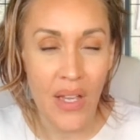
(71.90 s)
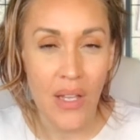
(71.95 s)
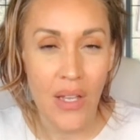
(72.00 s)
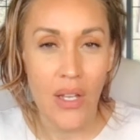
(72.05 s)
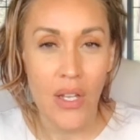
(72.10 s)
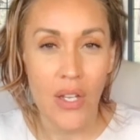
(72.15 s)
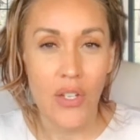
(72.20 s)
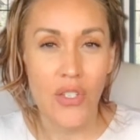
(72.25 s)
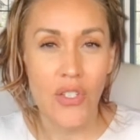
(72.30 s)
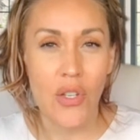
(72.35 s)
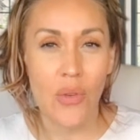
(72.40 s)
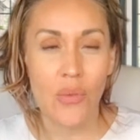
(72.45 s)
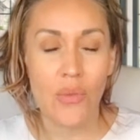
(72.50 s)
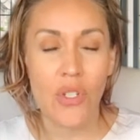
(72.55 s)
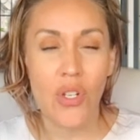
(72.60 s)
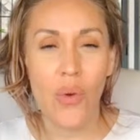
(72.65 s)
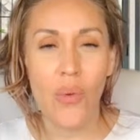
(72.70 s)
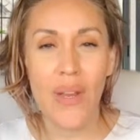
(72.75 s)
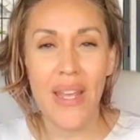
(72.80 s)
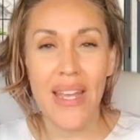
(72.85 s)
So
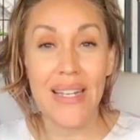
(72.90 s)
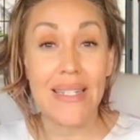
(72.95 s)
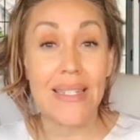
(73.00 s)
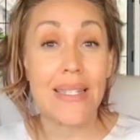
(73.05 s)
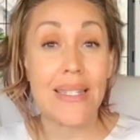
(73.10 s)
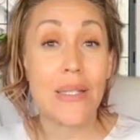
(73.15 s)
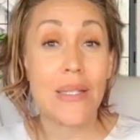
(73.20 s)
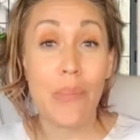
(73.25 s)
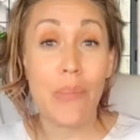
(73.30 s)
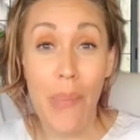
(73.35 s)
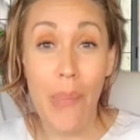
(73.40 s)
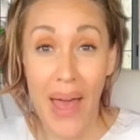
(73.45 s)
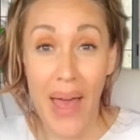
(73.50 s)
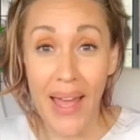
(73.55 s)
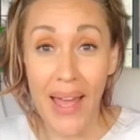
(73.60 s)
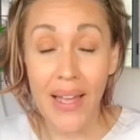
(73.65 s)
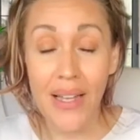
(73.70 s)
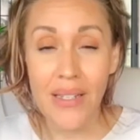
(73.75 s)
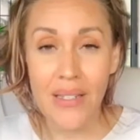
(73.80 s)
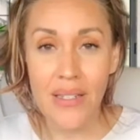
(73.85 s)
don't
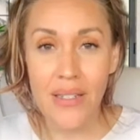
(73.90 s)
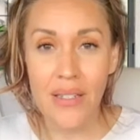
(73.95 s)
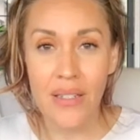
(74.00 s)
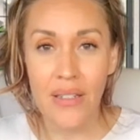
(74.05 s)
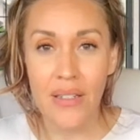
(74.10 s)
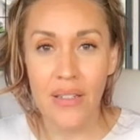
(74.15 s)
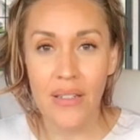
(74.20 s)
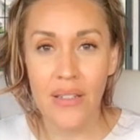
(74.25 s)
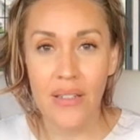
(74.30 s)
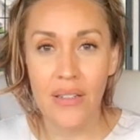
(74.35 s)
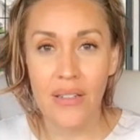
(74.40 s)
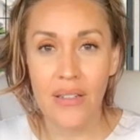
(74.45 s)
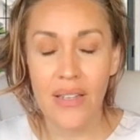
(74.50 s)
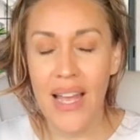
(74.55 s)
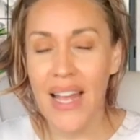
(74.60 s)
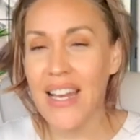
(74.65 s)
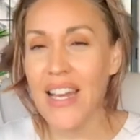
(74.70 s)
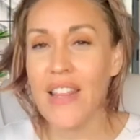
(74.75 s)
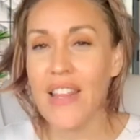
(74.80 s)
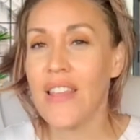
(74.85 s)
expect
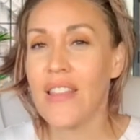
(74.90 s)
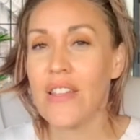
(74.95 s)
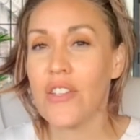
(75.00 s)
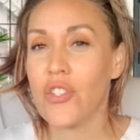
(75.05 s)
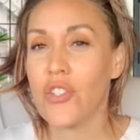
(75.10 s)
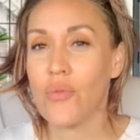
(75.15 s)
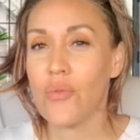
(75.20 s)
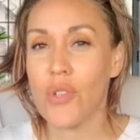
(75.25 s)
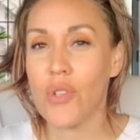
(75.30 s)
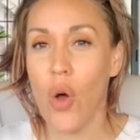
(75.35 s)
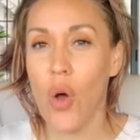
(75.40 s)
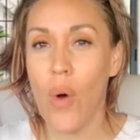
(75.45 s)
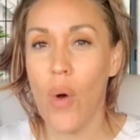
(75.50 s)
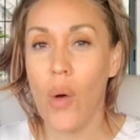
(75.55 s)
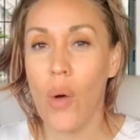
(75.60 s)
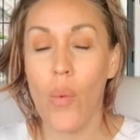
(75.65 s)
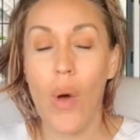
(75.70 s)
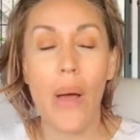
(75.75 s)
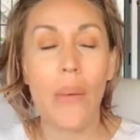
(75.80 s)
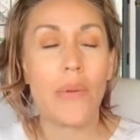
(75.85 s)
anything that you don't
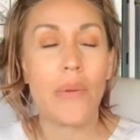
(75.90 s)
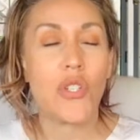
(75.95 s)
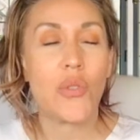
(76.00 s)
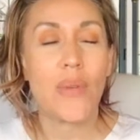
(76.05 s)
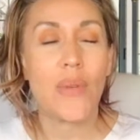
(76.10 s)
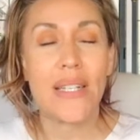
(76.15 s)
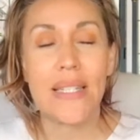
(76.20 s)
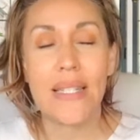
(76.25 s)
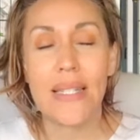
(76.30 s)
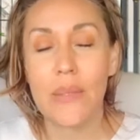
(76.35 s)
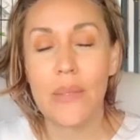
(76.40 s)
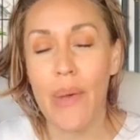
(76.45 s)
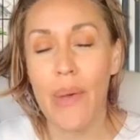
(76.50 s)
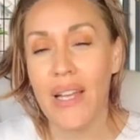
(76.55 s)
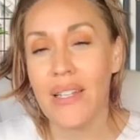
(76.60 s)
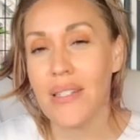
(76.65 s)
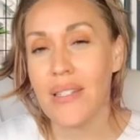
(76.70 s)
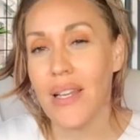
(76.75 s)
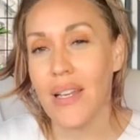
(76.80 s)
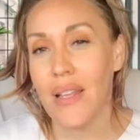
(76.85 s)
want. Why would you
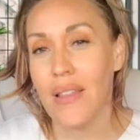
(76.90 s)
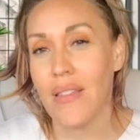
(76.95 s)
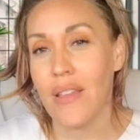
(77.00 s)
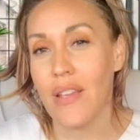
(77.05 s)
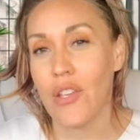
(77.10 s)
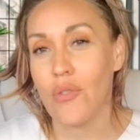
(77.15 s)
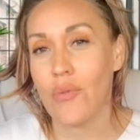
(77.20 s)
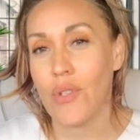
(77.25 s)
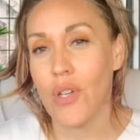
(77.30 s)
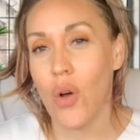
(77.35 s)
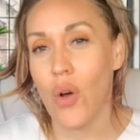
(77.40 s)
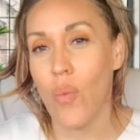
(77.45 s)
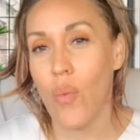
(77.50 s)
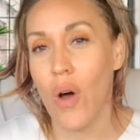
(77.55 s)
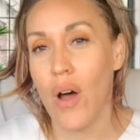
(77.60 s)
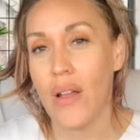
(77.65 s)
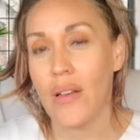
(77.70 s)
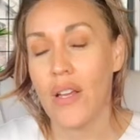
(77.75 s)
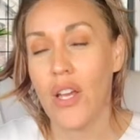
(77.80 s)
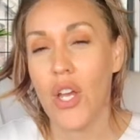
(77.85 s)
expect anything you don't
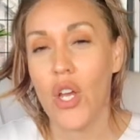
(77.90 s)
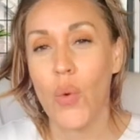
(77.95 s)
want?